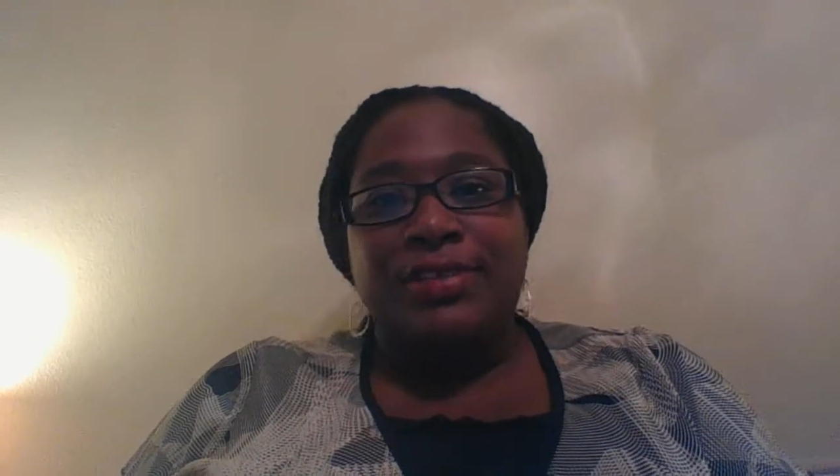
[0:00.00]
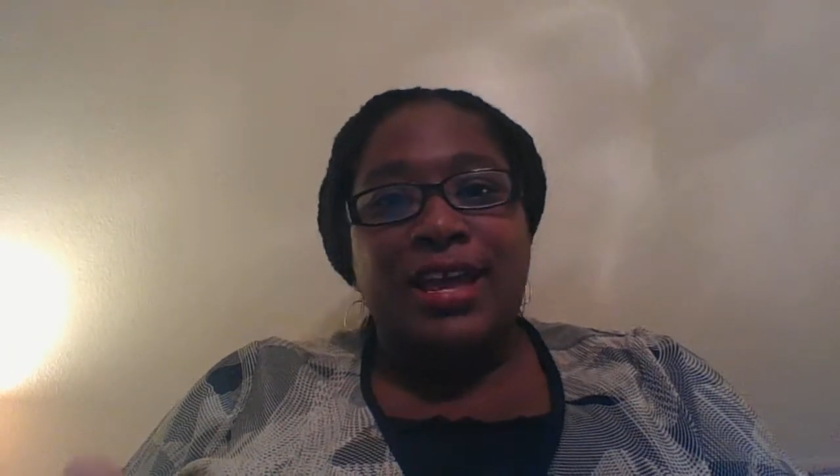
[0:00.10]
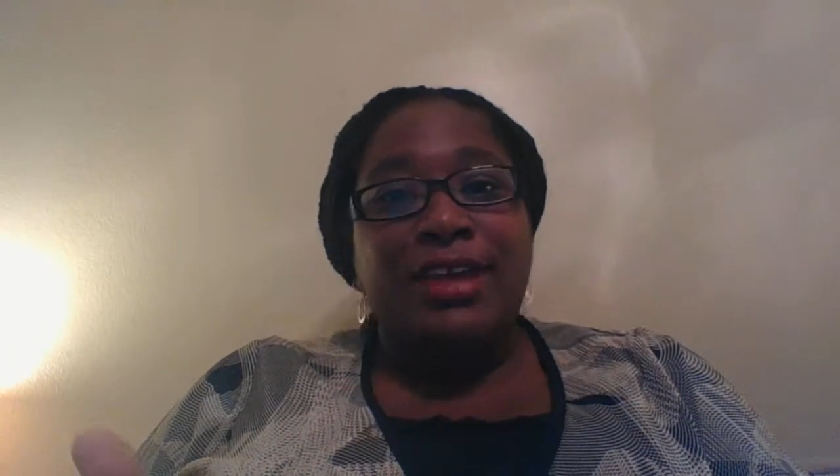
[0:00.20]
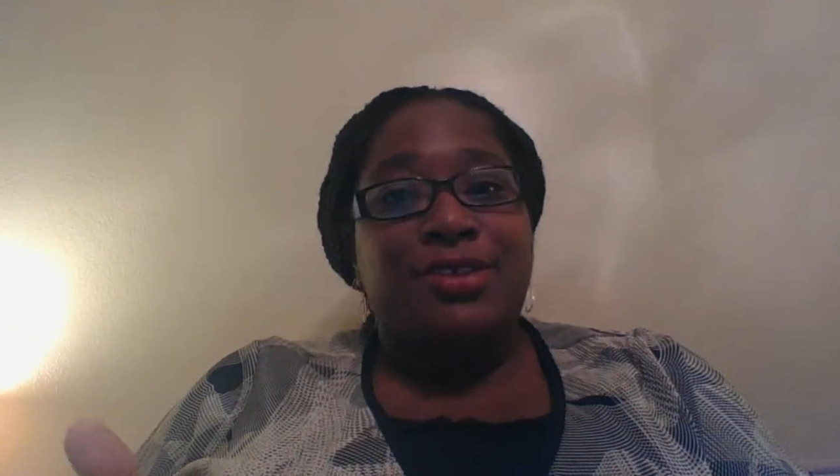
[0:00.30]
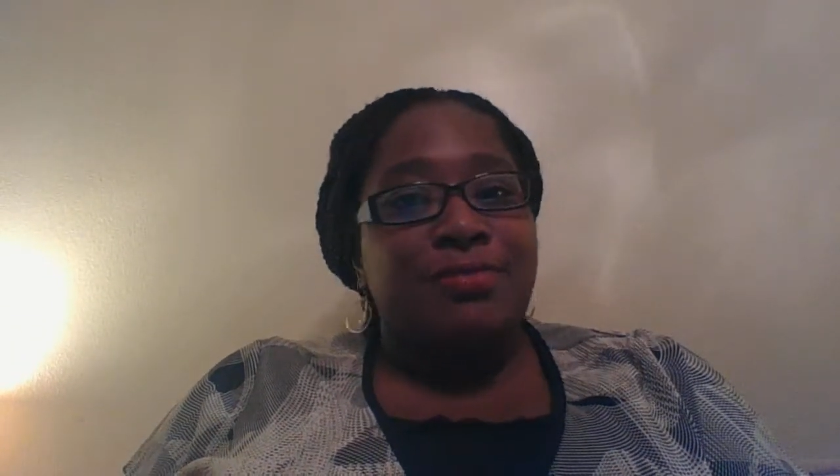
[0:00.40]

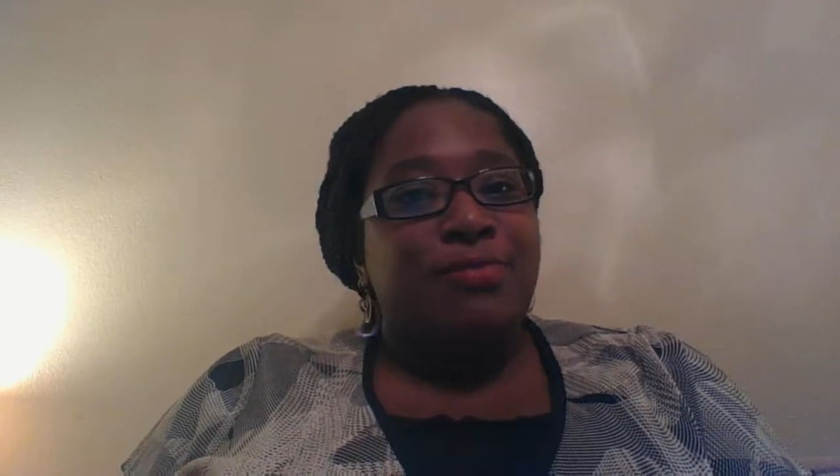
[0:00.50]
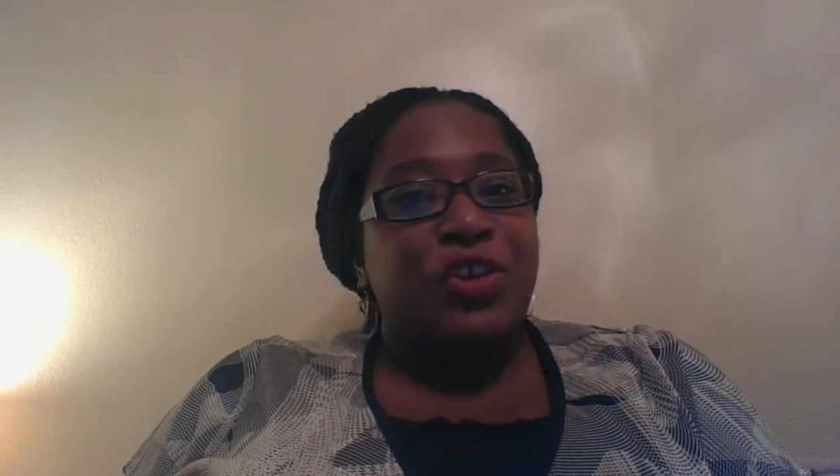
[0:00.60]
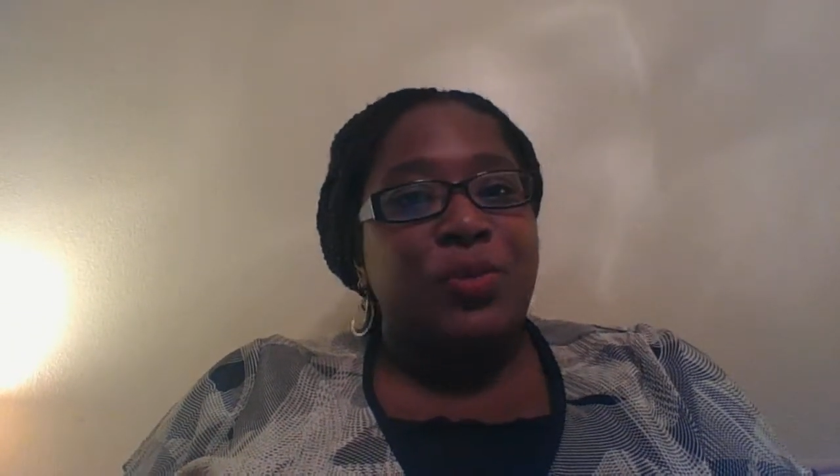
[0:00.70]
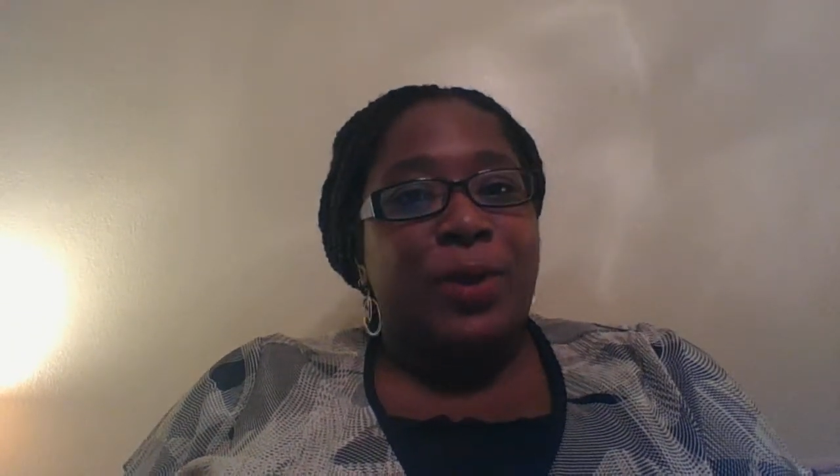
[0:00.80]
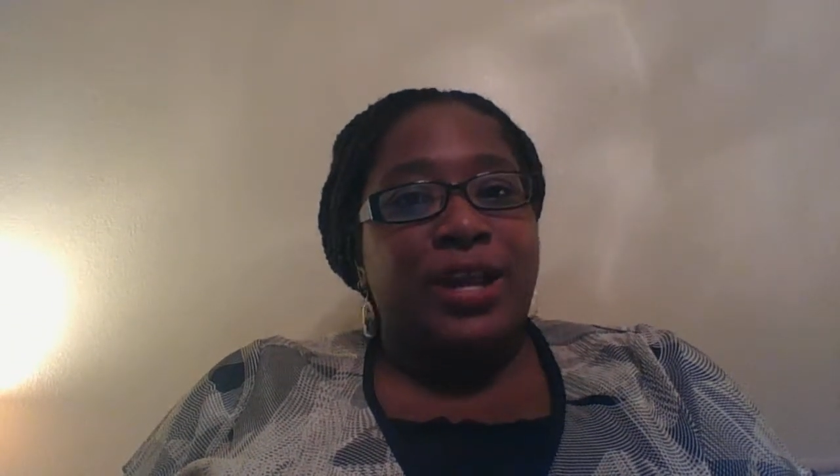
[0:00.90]
that
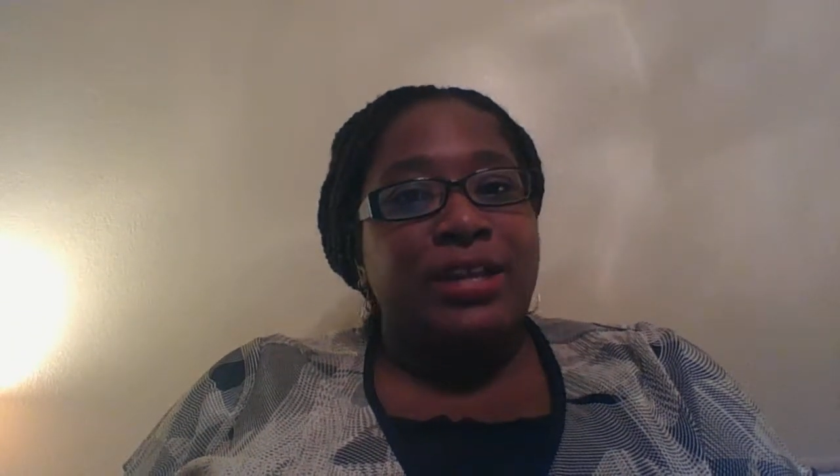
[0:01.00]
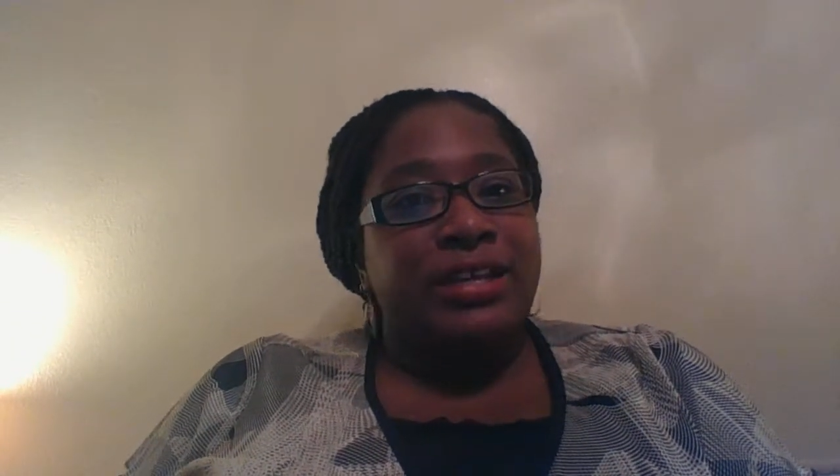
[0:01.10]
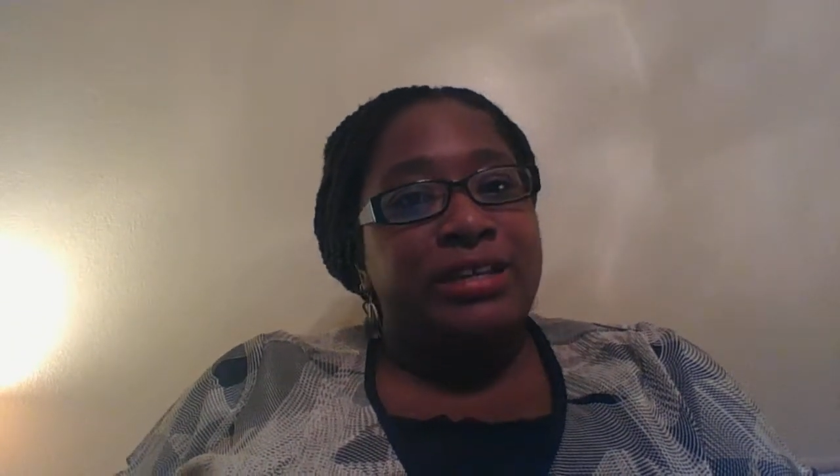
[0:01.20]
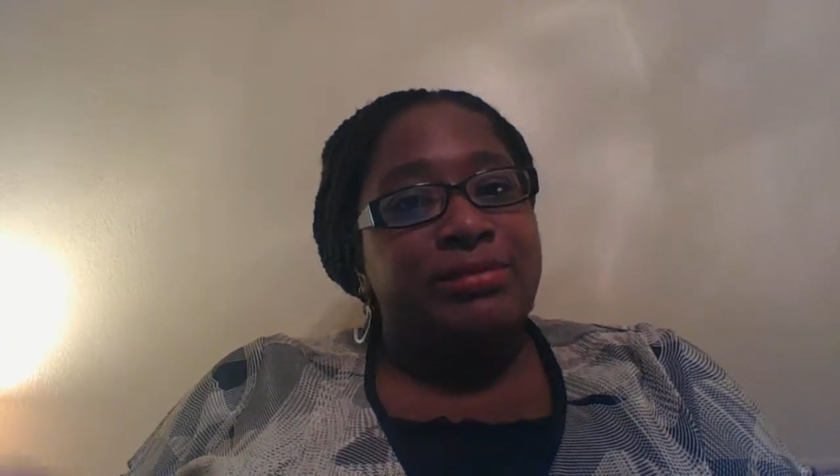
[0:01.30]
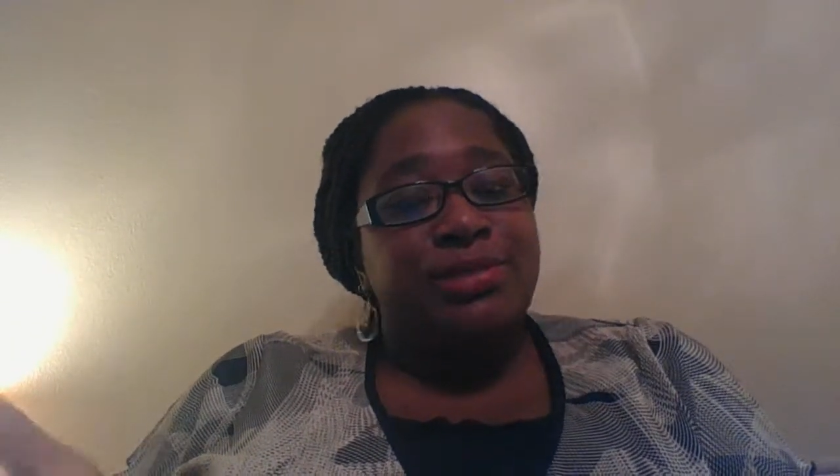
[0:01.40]
you might need.